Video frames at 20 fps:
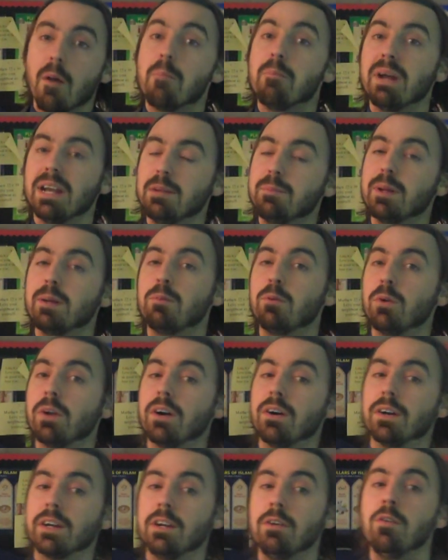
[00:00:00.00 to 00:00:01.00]
Many people would
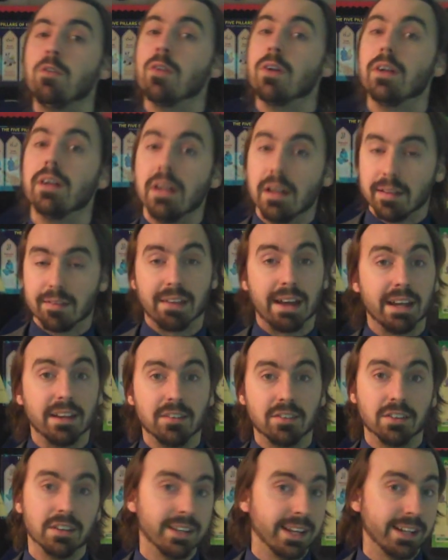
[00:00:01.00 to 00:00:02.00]
argue that that
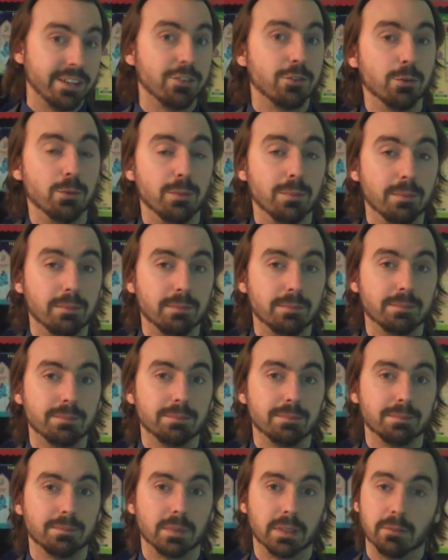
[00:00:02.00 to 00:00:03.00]
isn't natural,
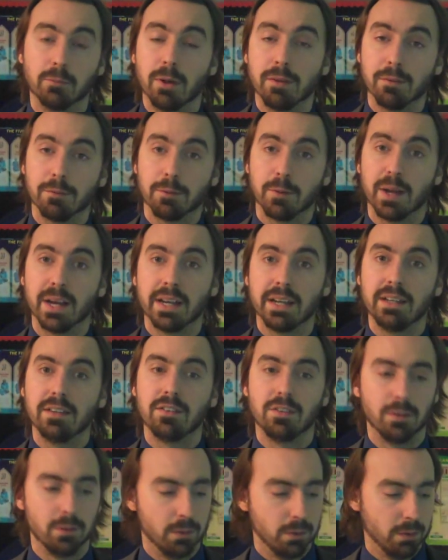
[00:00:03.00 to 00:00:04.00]
whether for
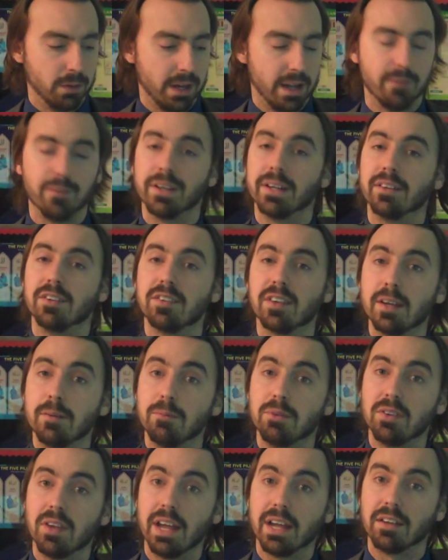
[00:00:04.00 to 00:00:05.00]
age or having a
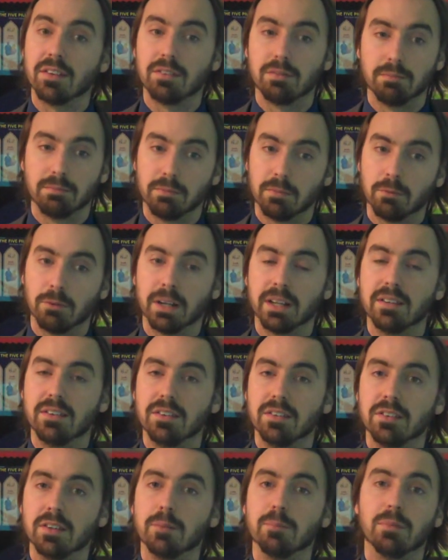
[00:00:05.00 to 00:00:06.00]
same-sex
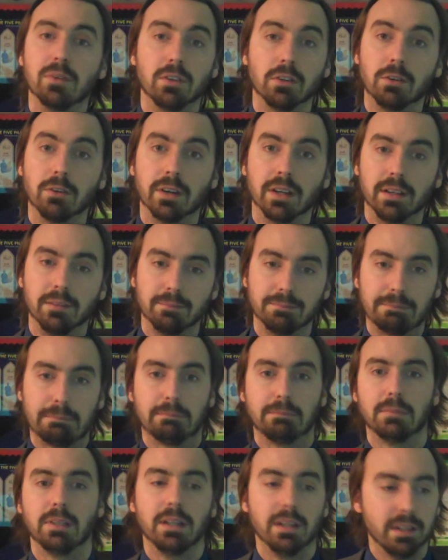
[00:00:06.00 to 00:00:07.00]
relationship to create
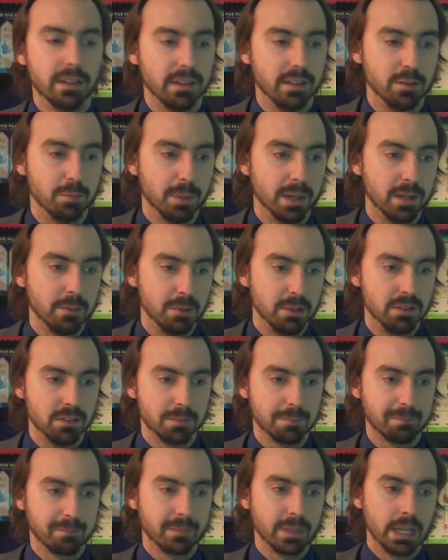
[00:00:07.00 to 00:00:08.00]
these
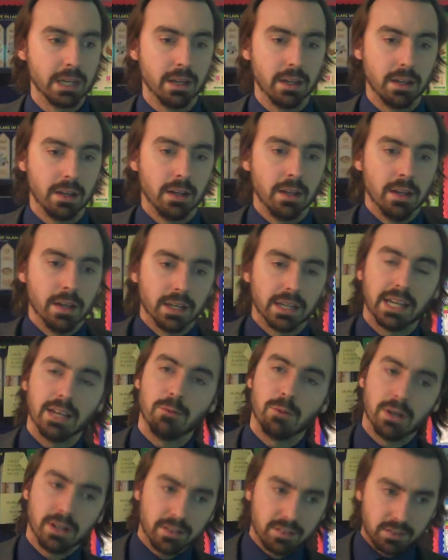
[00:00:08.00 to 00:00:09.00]
babies.
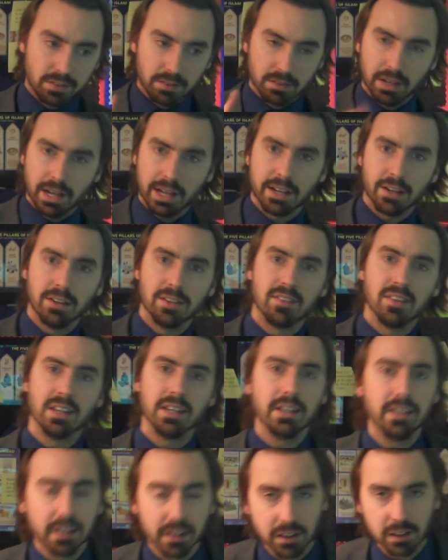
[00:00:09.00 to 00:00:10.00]
Keywords:
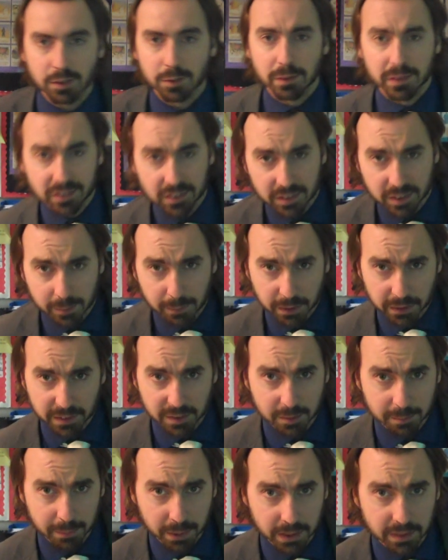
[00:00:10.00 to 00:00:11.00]
AID, artificial
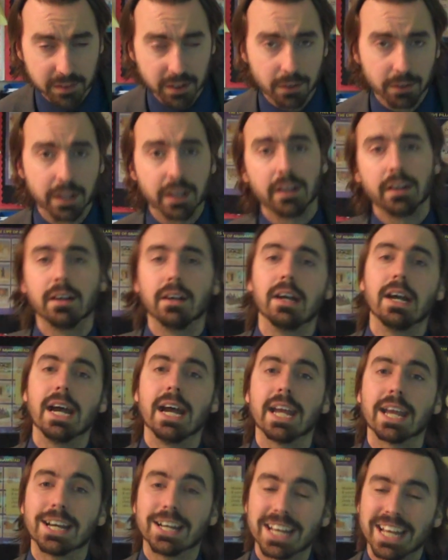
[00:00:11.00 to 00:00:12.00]
insemination by donor;
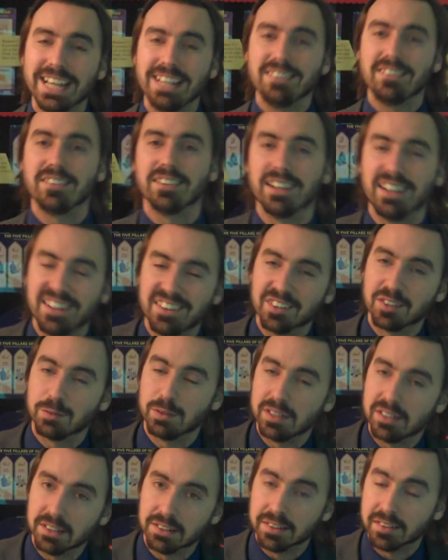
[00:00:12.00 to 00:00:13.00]
AIH,
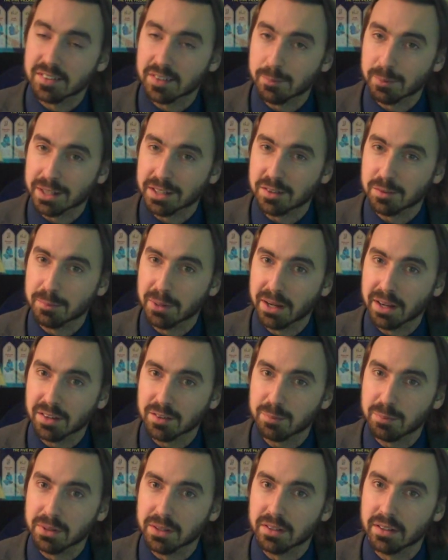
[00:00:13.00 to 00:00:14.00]
artificial insemination by
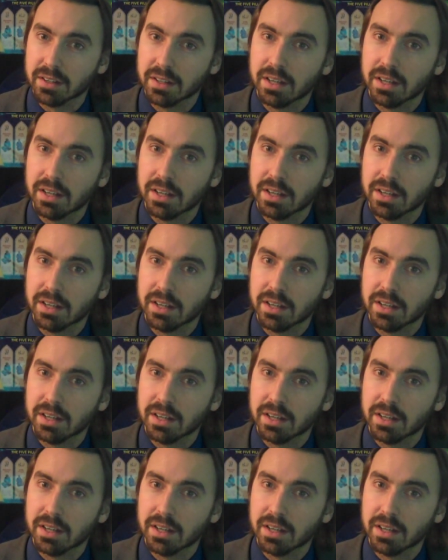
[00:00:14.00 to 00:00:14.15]
husband;